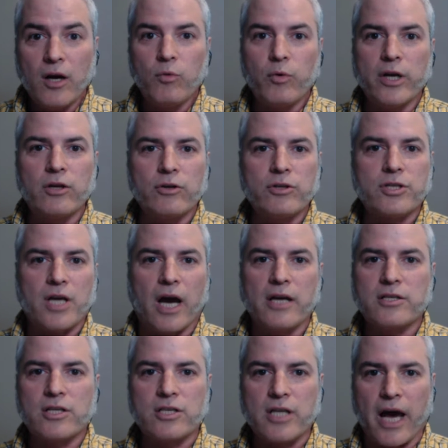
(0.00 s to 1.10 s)
Window
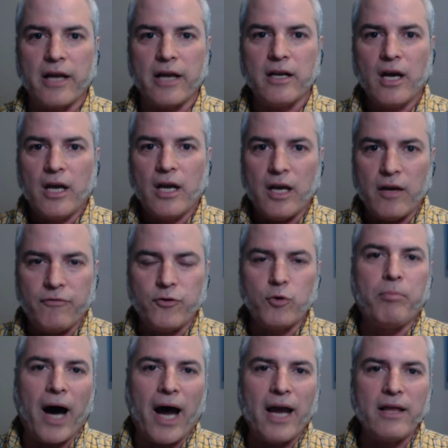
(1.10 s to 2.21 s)
sizes that if you
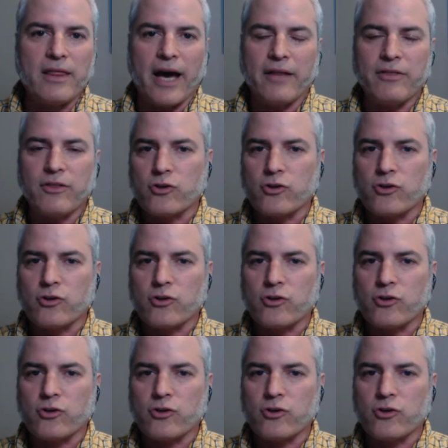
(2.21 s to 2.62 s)
buy that,